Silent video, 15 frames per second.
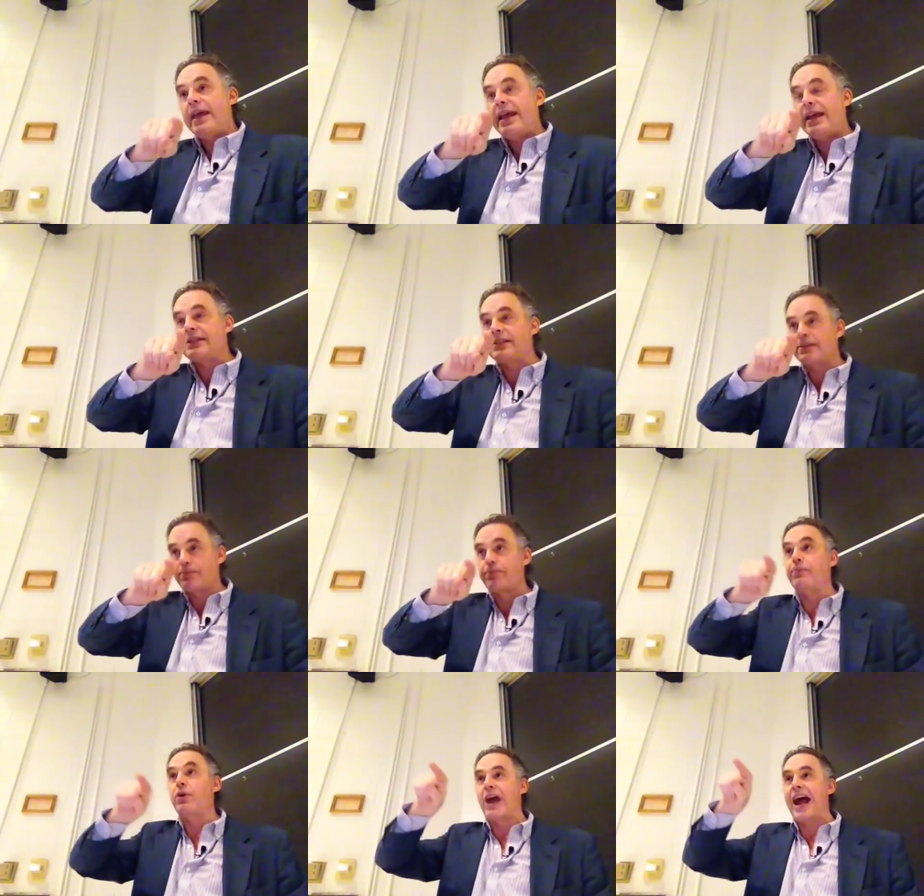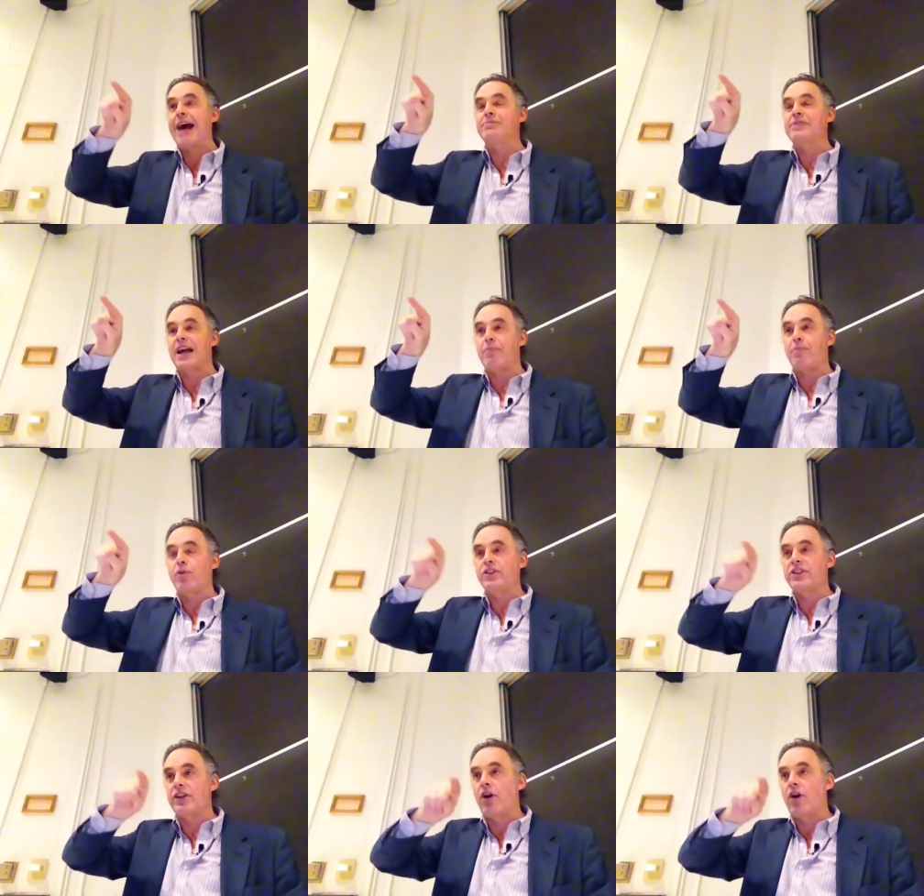It's perhaps
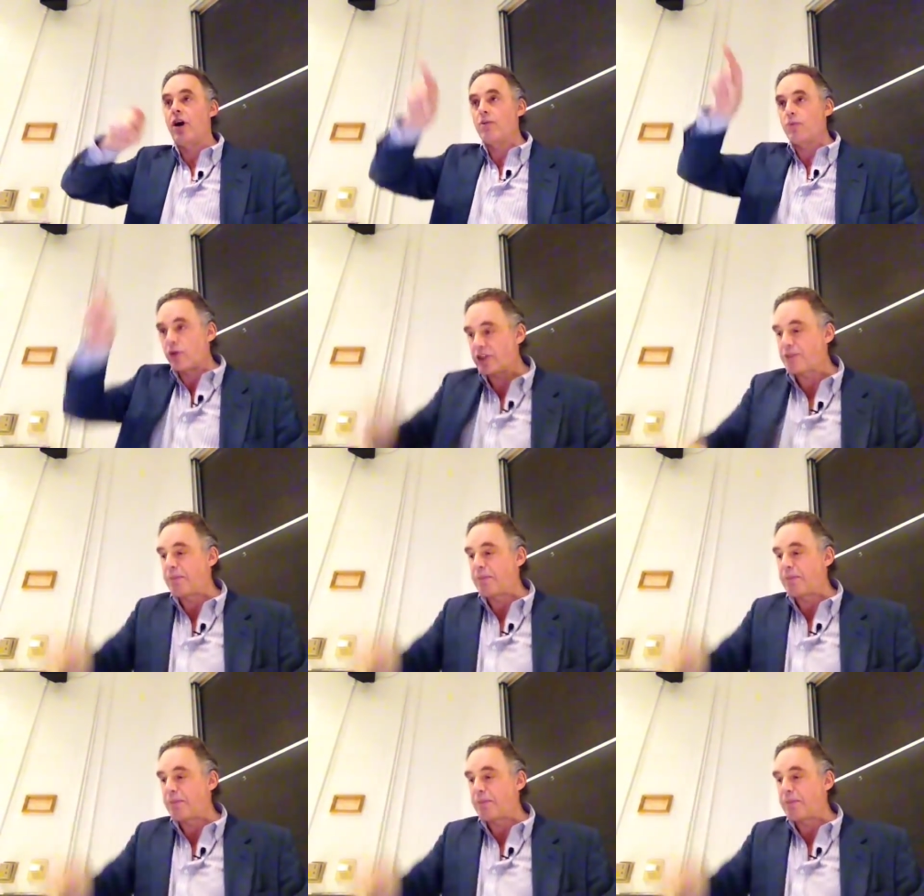upwards and onwards,